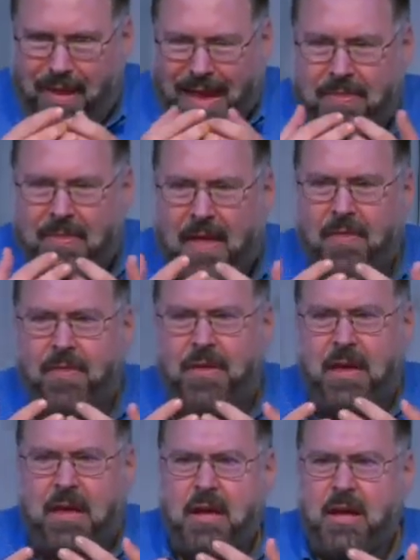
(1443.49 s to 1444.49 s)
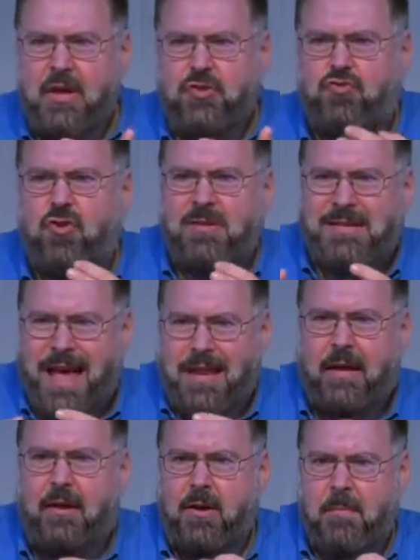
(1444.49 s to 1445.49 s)
And then the
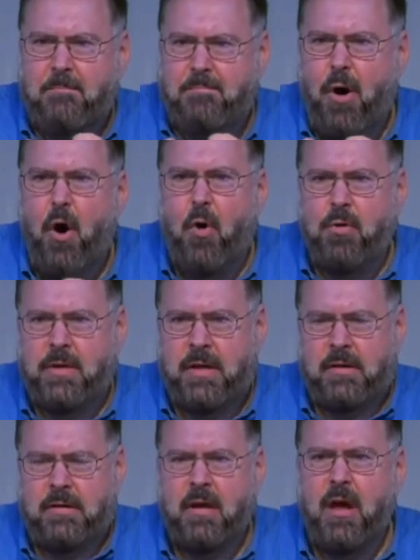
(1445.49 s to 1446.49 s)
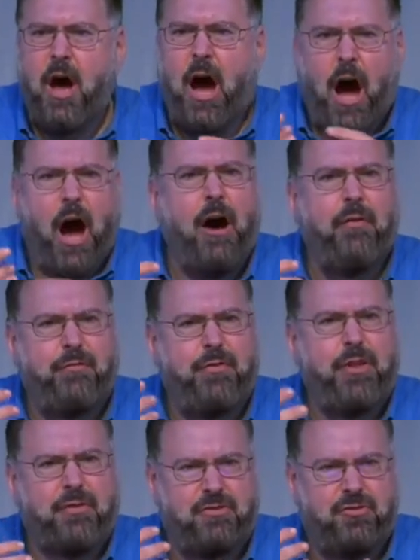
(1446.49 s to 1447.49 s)
genetic component
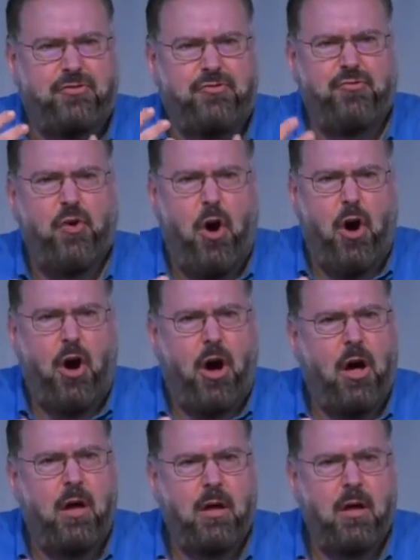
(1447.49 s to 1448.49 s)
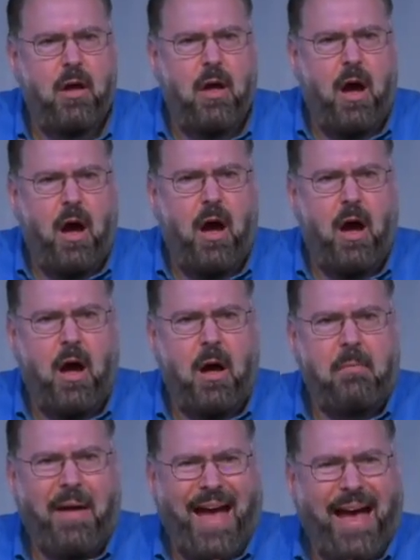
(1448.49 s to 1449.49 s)
of the straw,
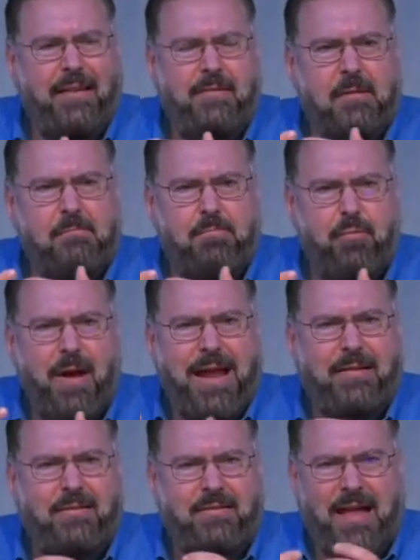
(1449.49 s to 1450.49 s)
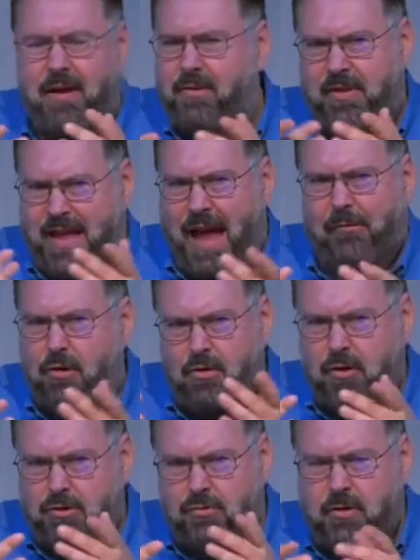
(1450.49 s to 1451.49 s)
as it breaks down at the
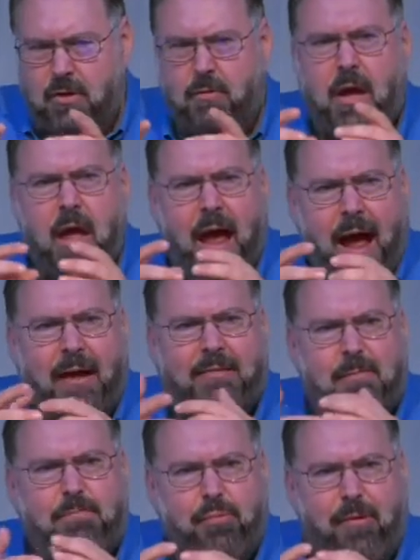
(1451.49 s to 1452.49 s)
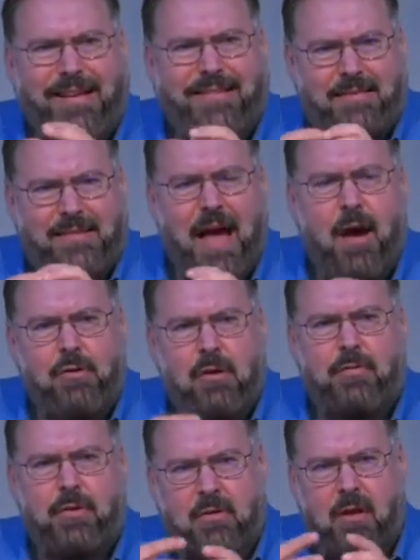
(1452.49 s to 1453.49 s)
agricultural, as it breaks down
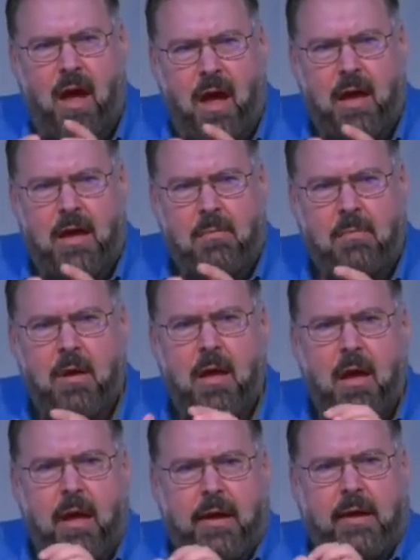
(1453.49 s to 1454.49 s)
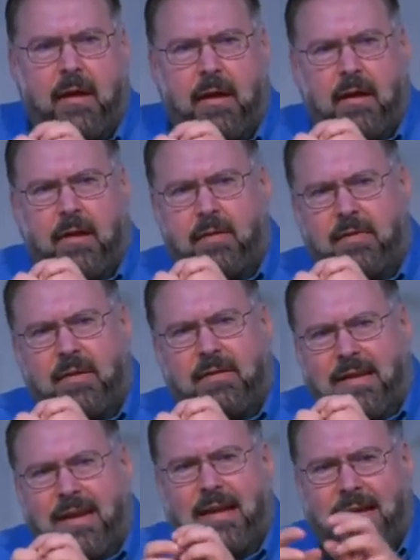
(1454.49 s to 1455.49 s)
over time, the
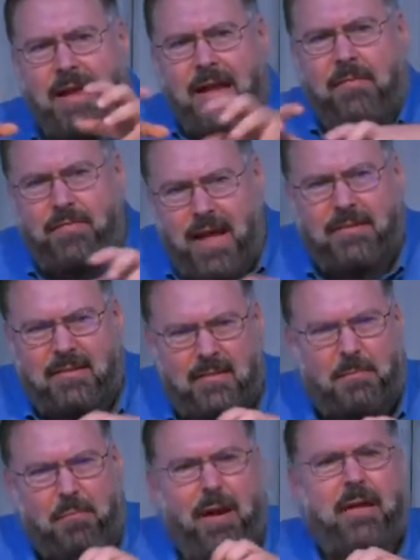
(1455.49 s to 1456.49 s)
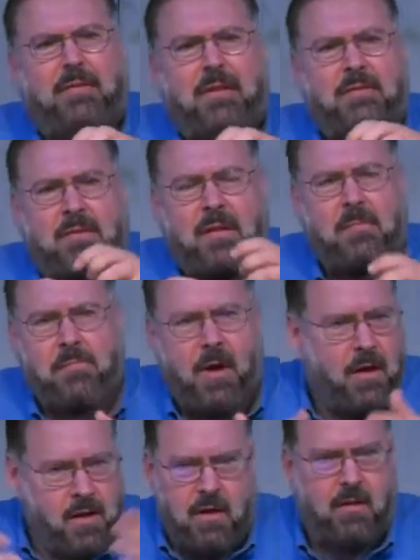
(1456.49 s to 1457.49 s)
DNA of that spreads into the
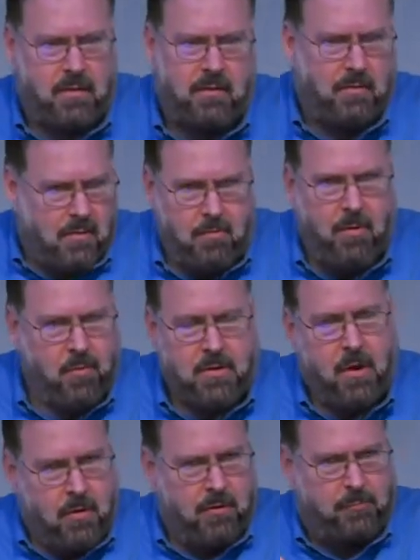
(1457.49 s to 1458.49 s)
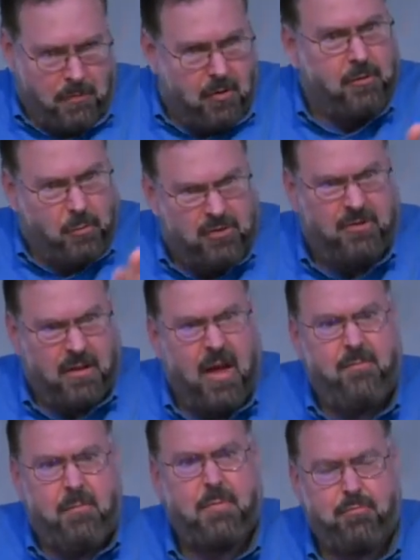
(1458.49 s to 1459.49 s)
mud. I mean, we know this because we still
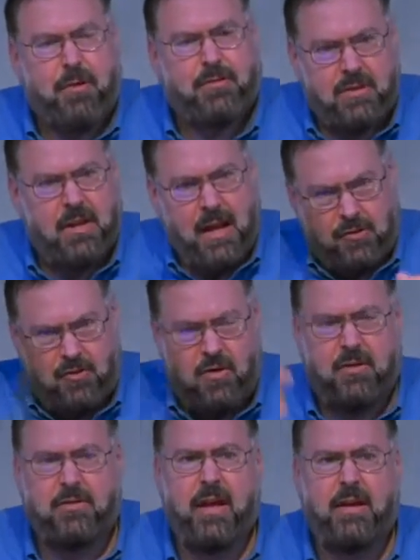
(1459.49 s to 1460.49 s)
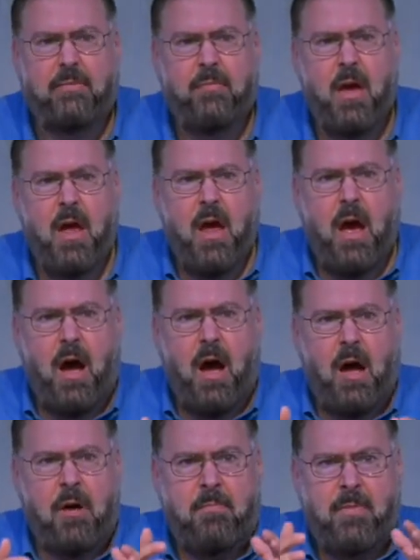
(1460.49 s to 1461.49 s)
have mud bricks today. I'll show you in a second.
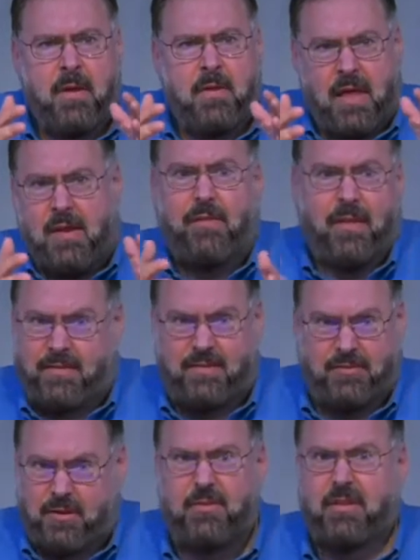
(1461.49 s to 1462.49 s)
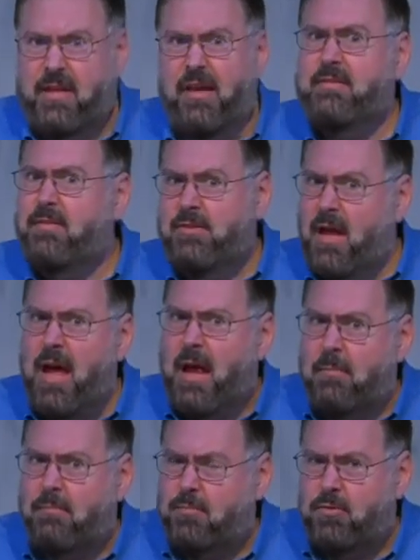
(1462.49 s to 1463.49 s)
That have stood the test of
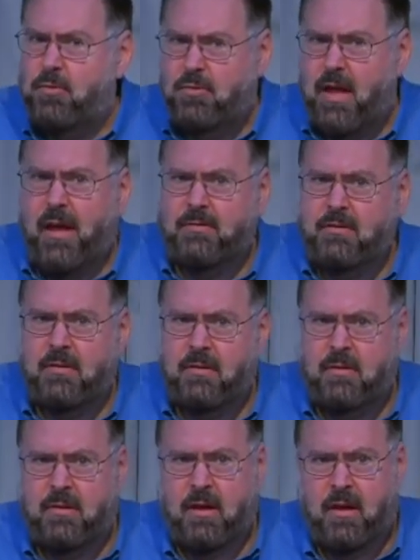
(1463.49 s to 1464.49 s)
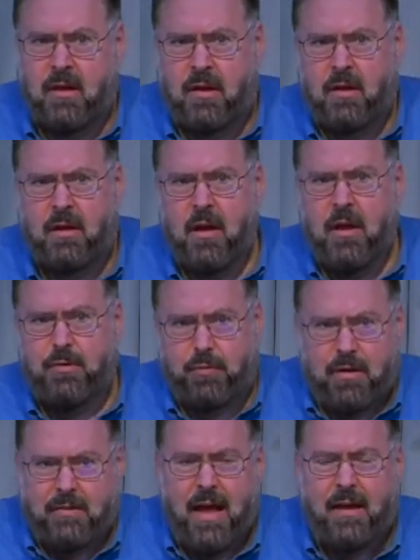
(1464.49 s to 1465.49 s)
time. 2,000,
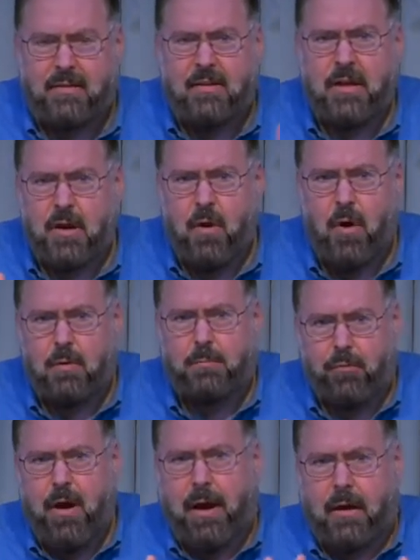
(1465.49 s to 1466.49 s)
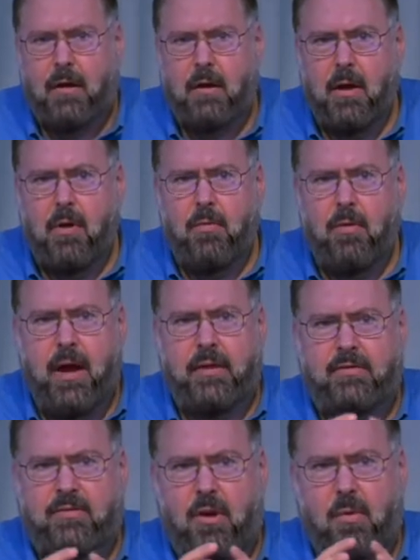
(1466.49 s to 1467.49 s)
3,000-year-old brick,
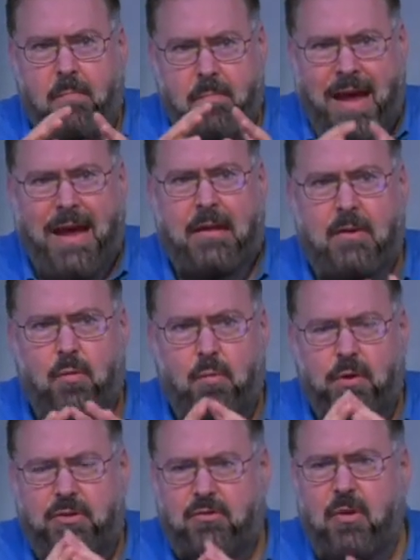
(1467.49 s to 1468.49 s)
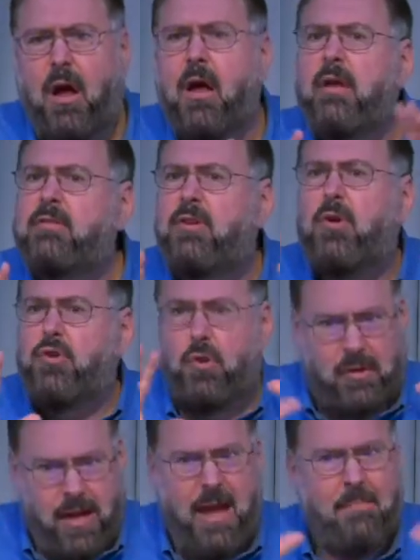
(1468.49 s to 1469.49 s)
right? So made with straw. So
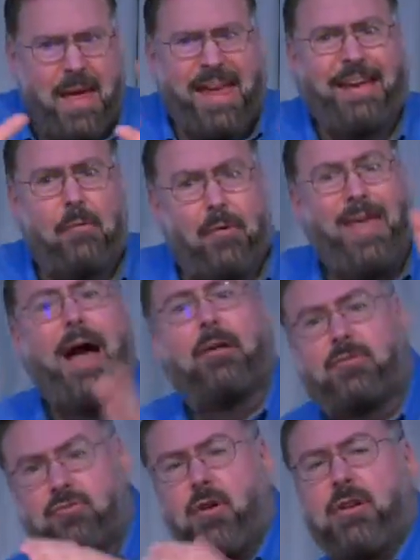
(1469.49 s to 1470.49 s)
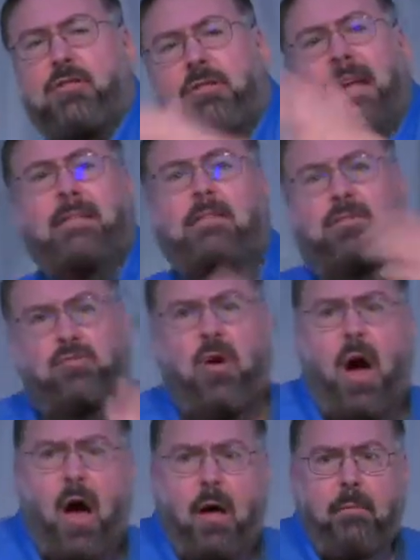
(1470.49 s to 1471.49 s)
you can't make it without straw. You need the
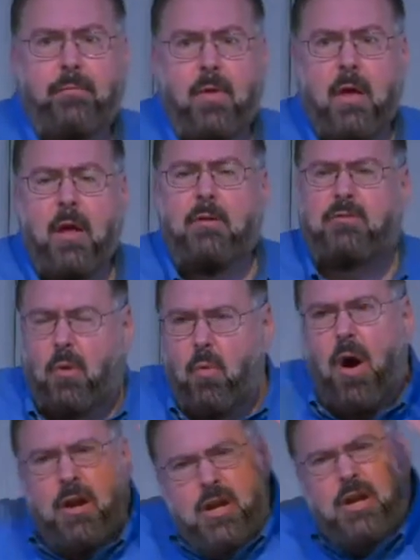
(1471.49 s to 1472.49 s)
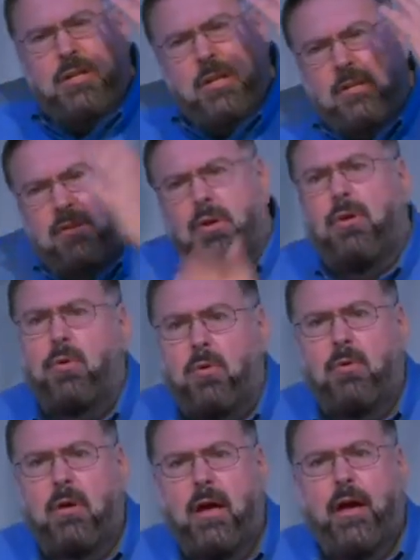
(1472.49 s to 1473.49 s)
straw. So what are you going to
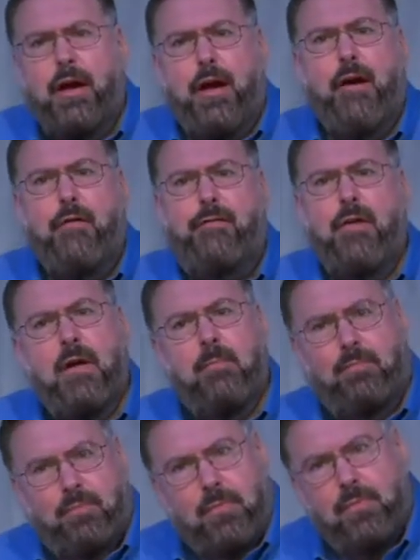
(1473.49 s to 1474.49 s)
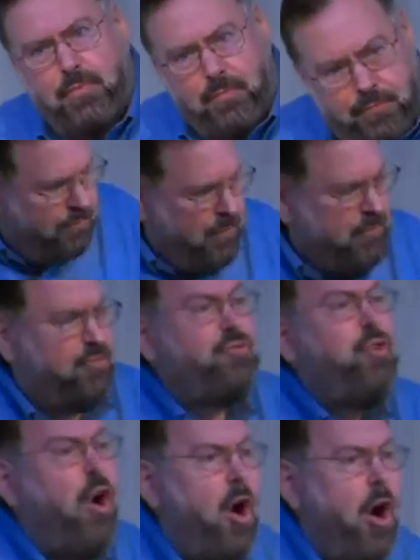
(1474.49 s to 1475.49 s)
do if the
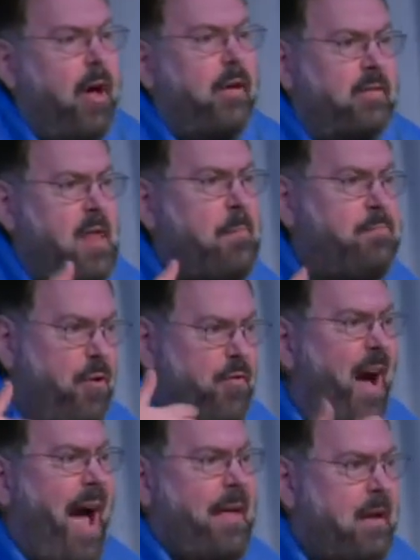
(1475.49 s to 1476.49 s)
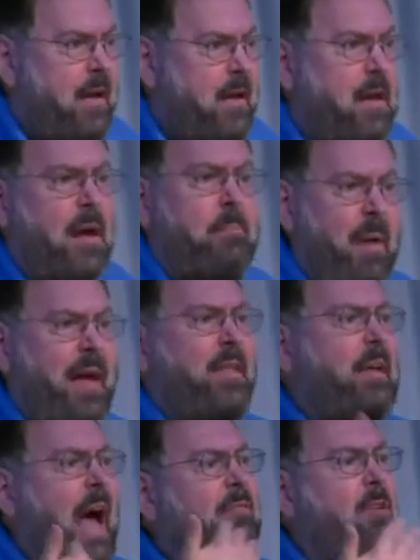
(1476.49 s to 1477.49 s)
straw is not provided by
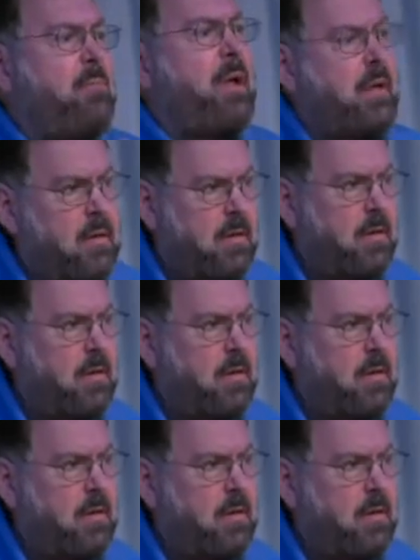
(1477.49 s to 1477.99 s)
the government?